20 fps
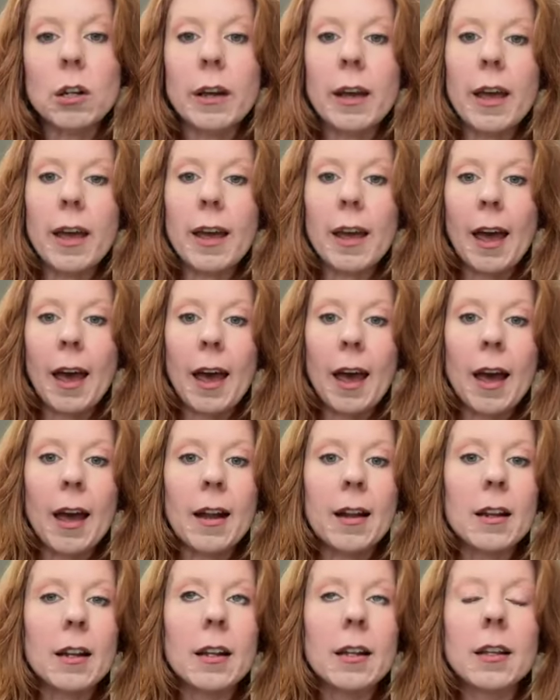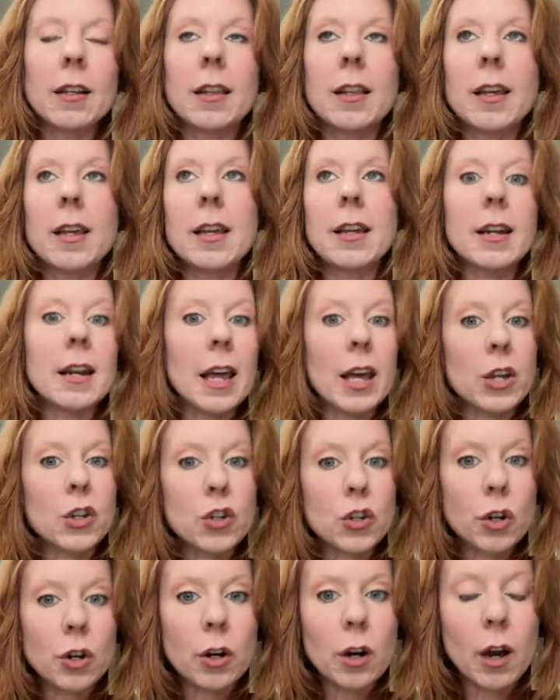looking at the
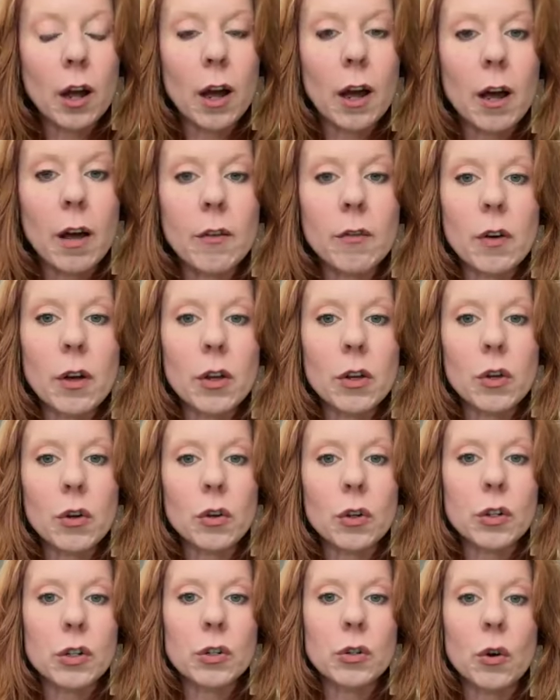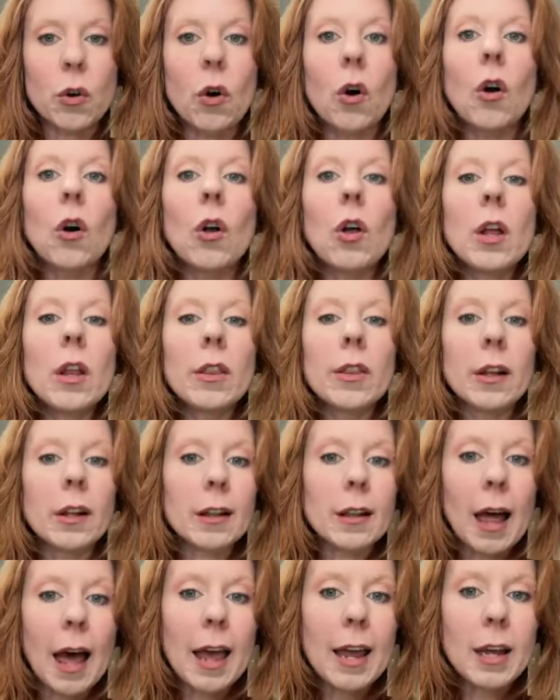nature of your soul,
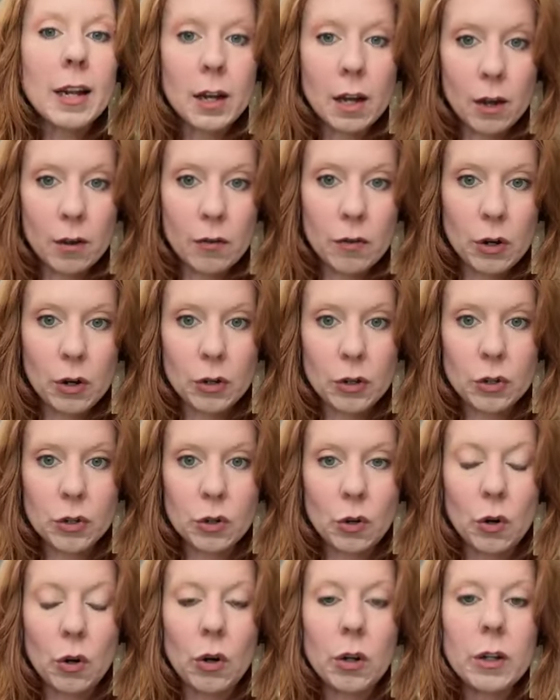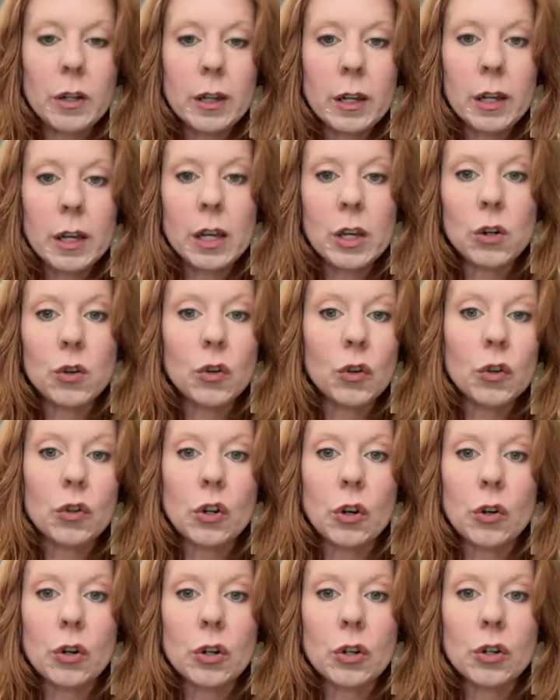the light of your soul in your
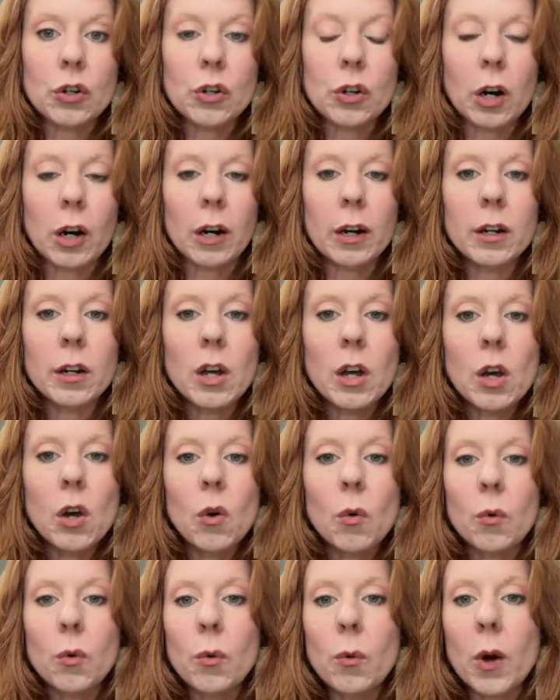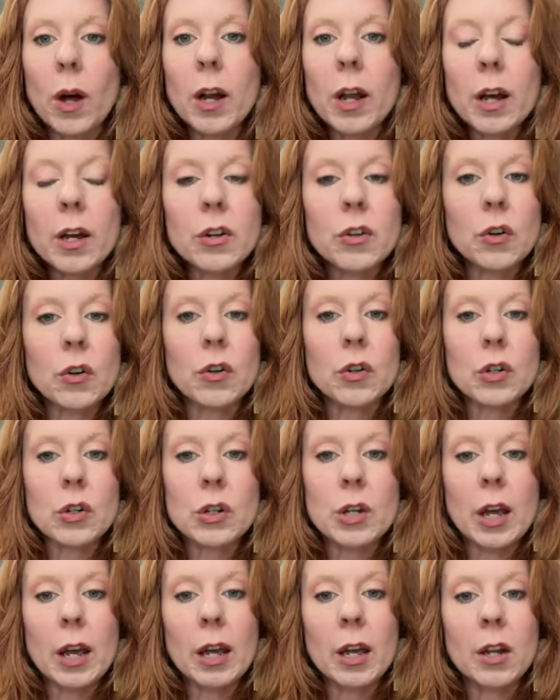Jyotish chart. We want to
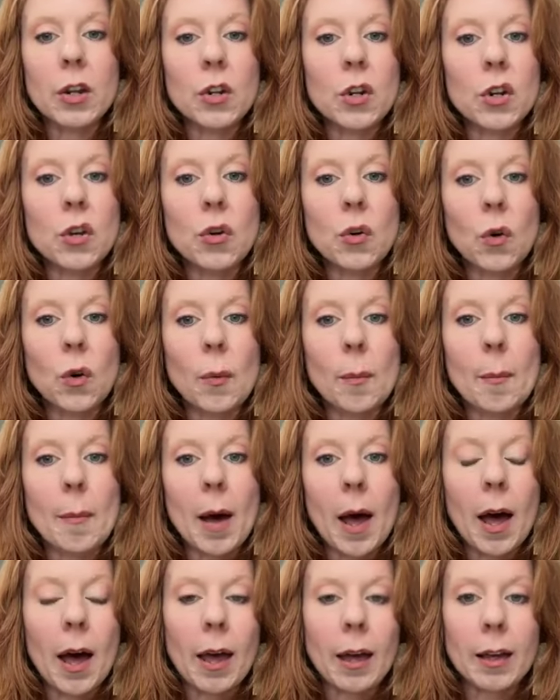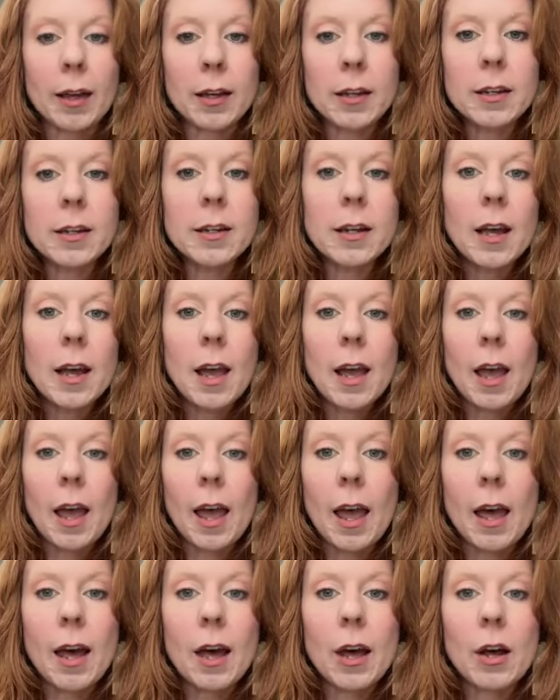understand your mind
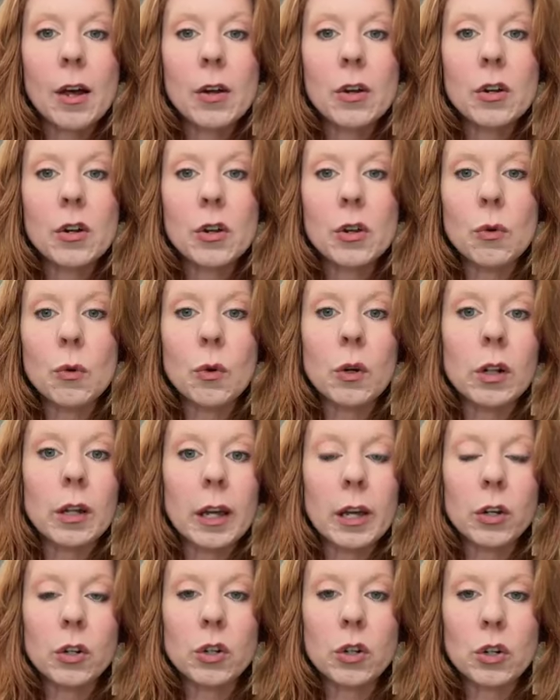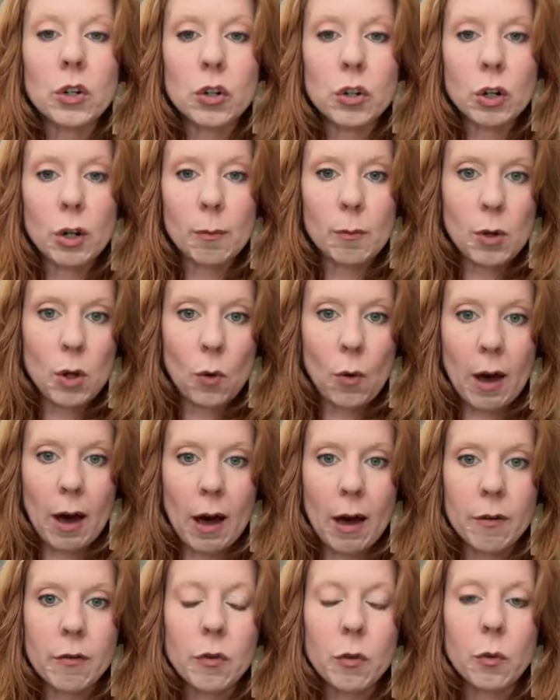and the relationship you
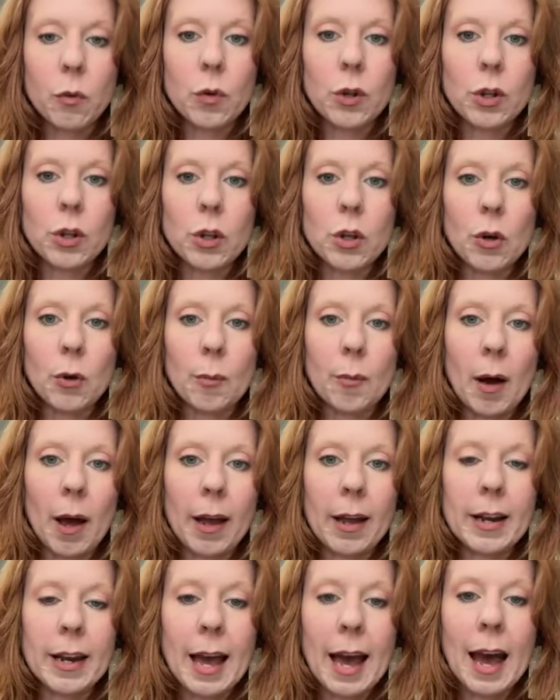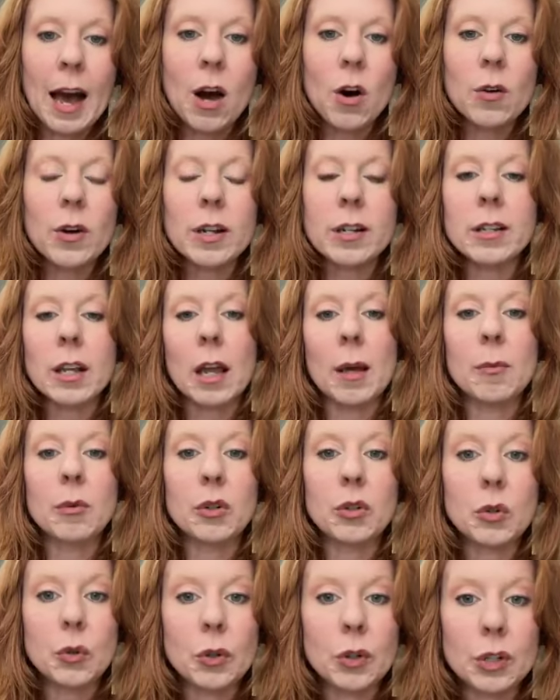have with your mind, how it's
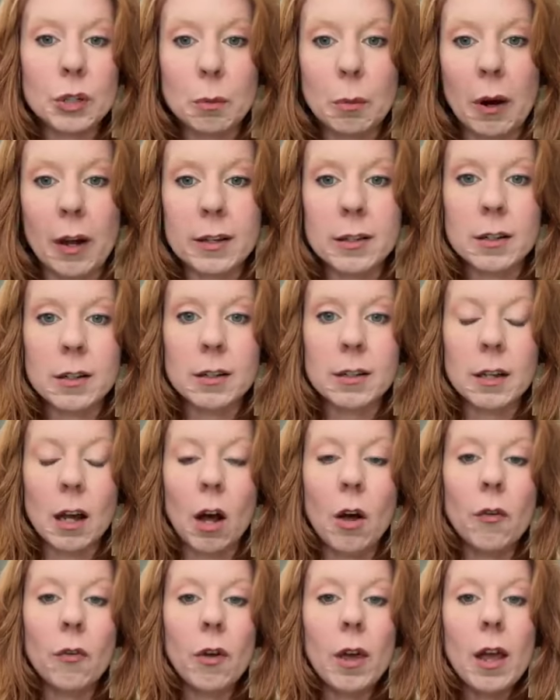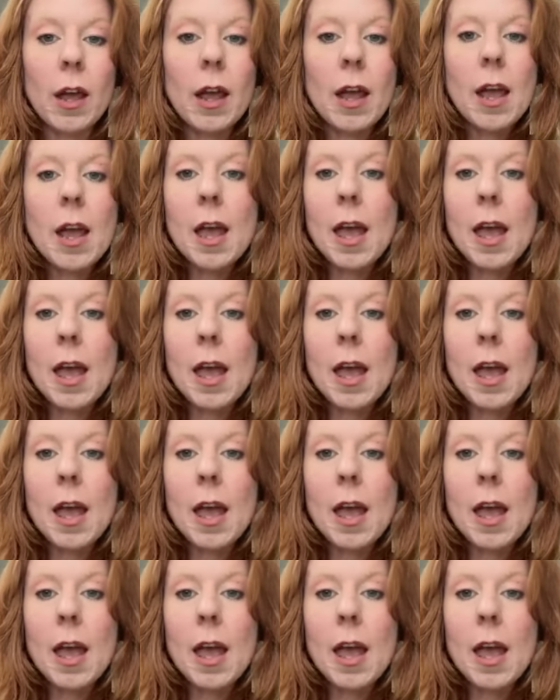able to express itself,